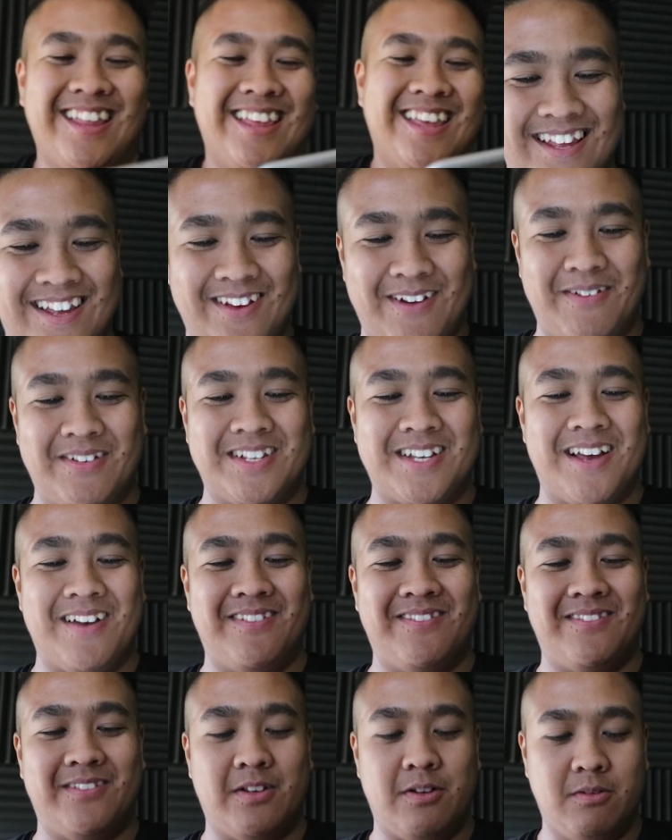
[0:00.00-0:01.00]
One more
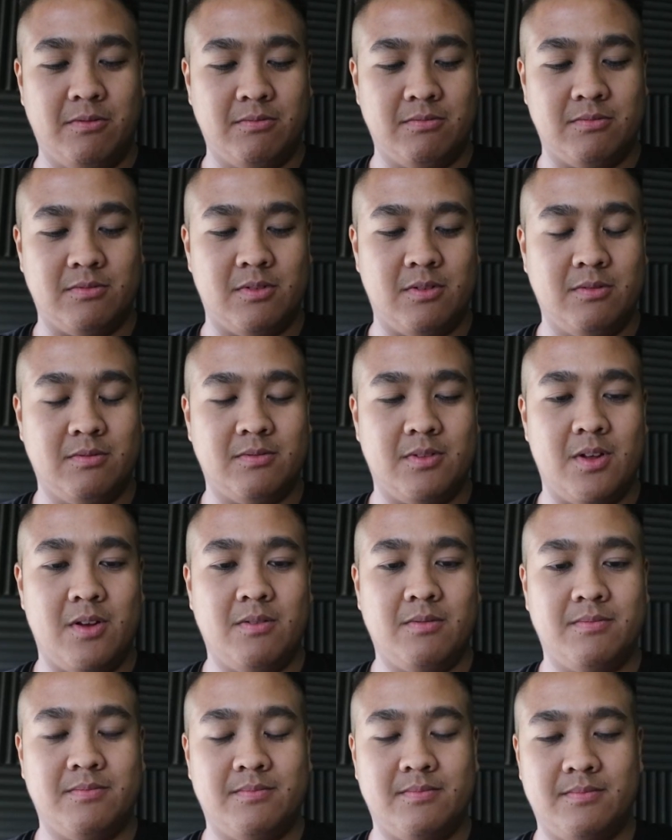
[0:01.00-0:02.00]
time. Oh, no.